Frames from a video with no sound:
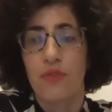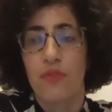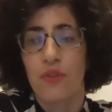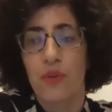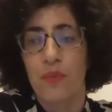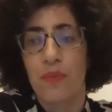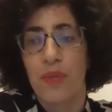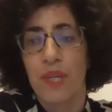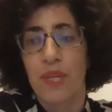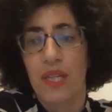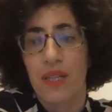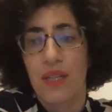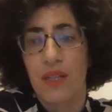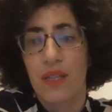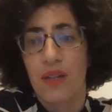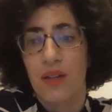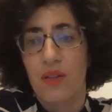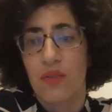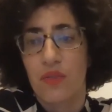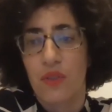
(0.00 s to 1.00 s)
for me
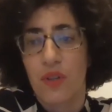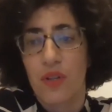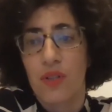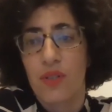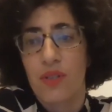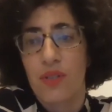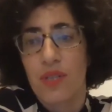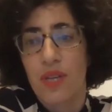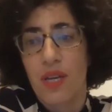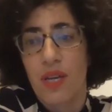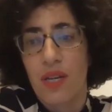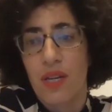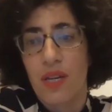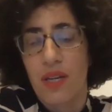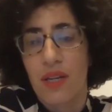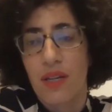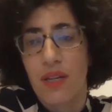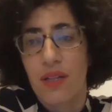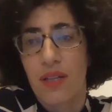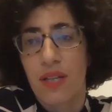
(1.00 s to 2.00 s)
of course uh,
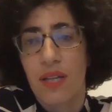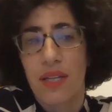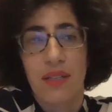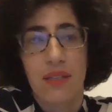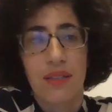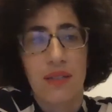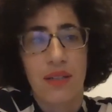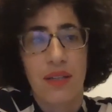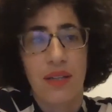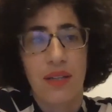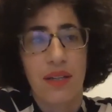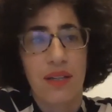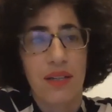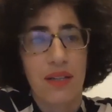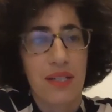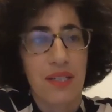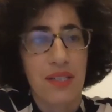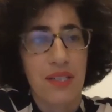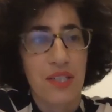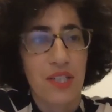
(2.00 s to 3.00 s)
like
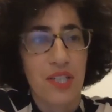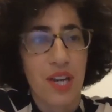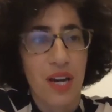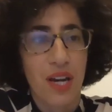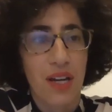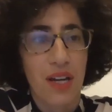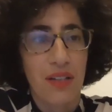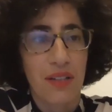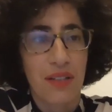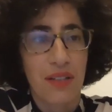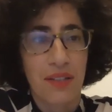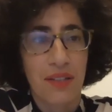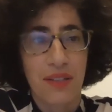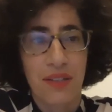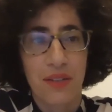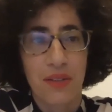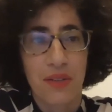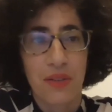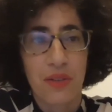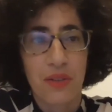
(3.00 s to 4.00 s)
uh, as a child and
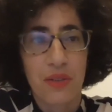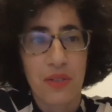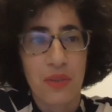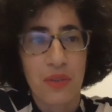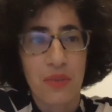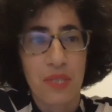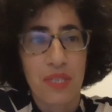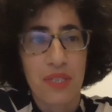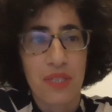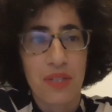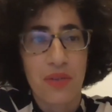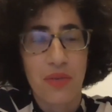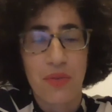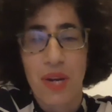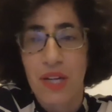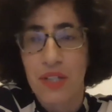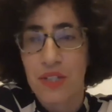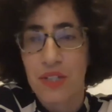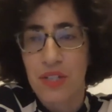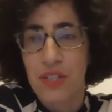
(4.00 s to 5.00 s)
also as a
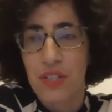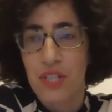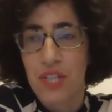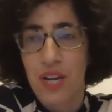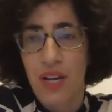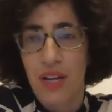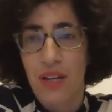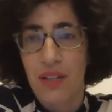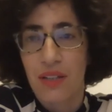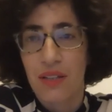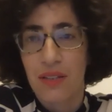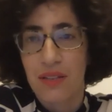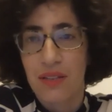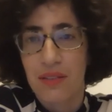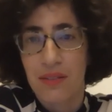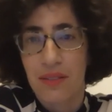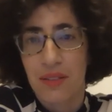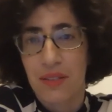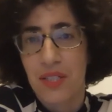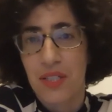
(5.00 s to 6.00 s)
russian child
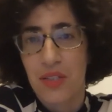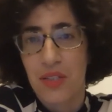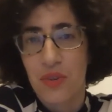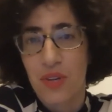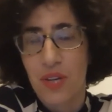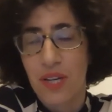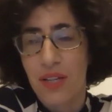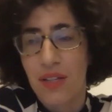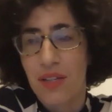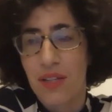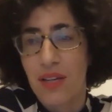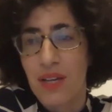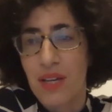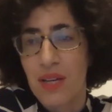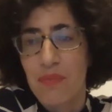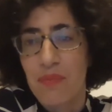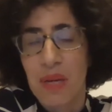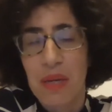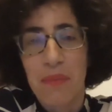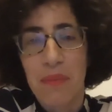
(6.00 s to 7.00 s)
in israel
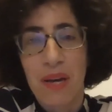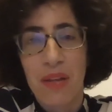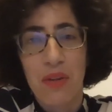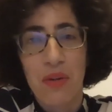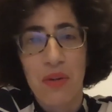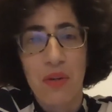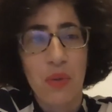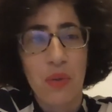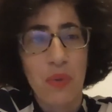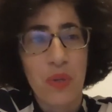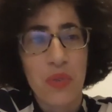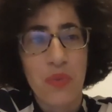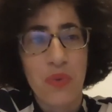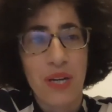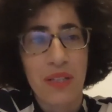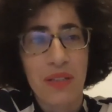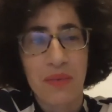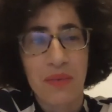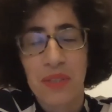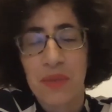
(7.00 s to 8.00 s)
my mother always
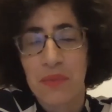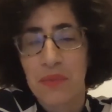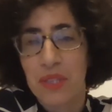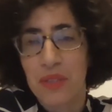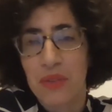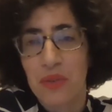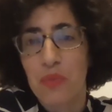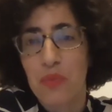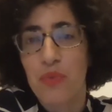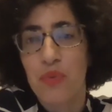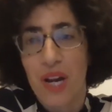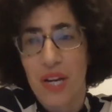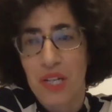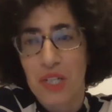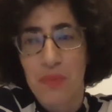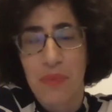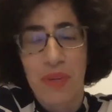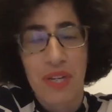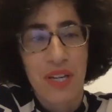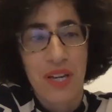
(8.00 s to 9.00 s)
wanted me to brush
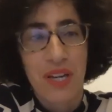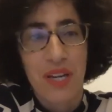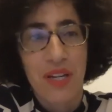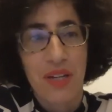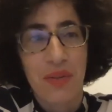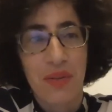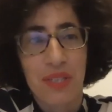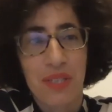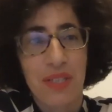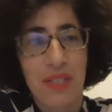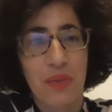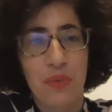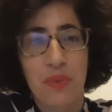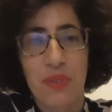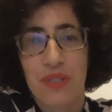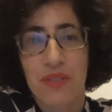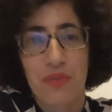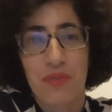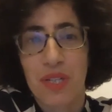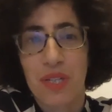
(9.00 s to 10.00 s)
my hair and it
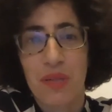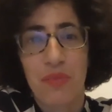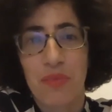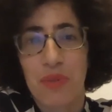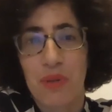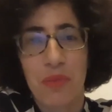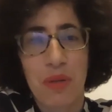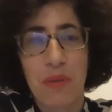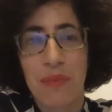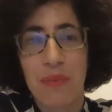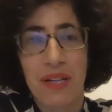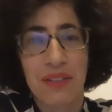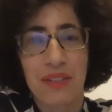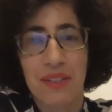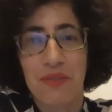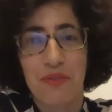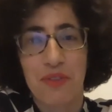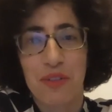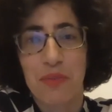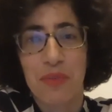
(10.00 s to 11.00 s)
was really
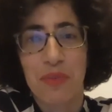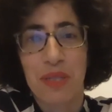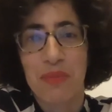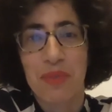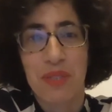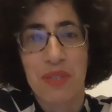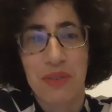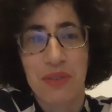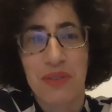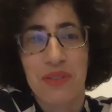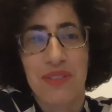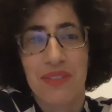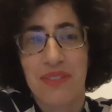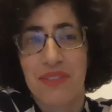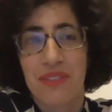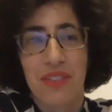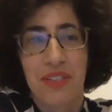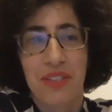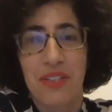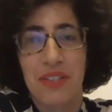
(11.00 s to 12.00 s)
problematic for me because
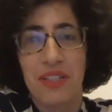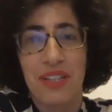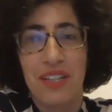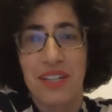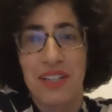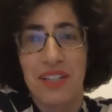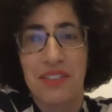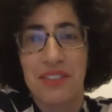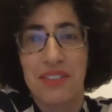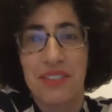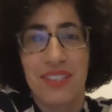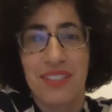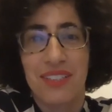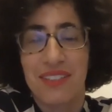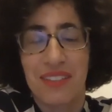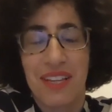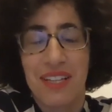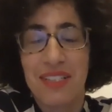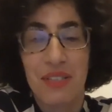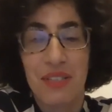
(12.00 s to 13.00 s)
the curly hair it
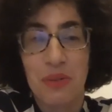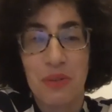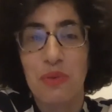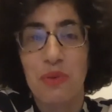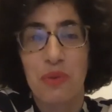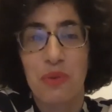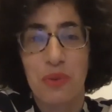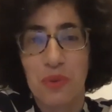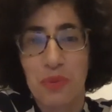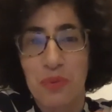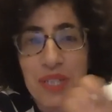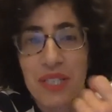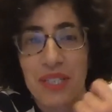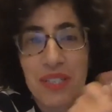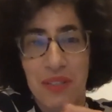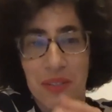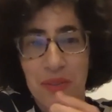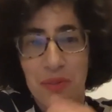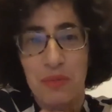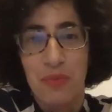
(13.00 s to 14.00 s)
doesn't look good when
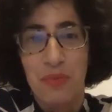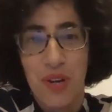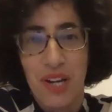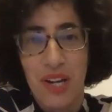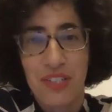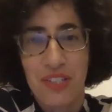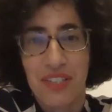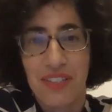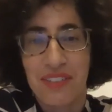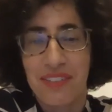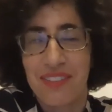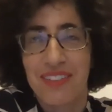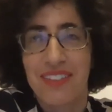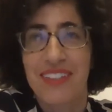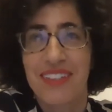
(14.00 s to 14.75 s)
you brush it